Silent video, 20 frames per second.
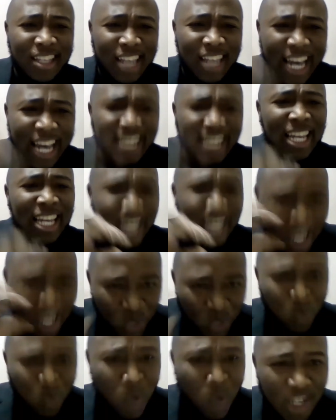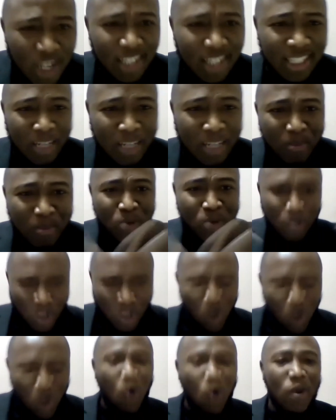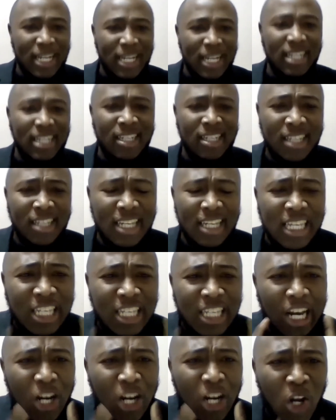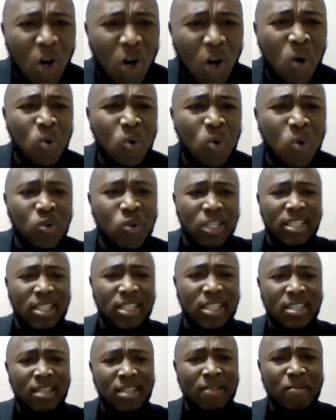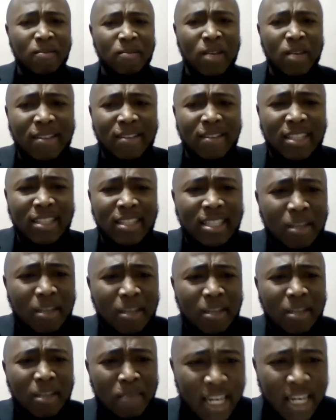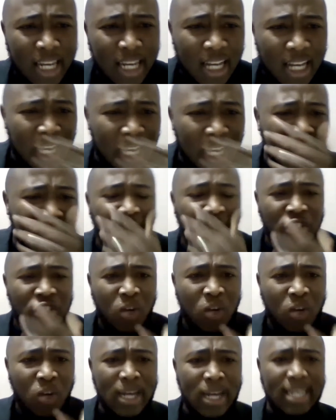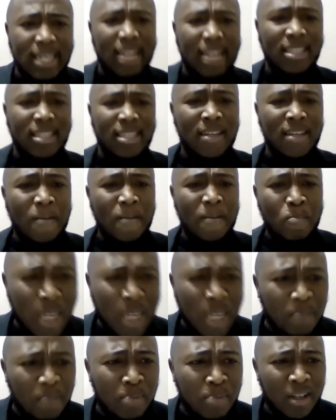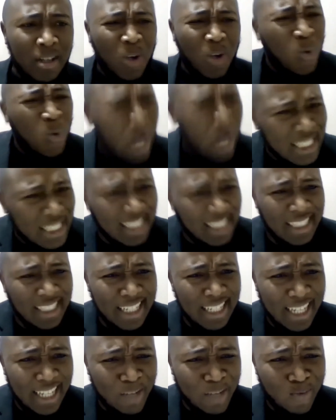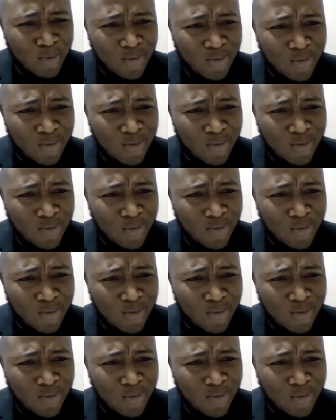in his word to be recorded. He allows it to be in, a, in such a way that people question him.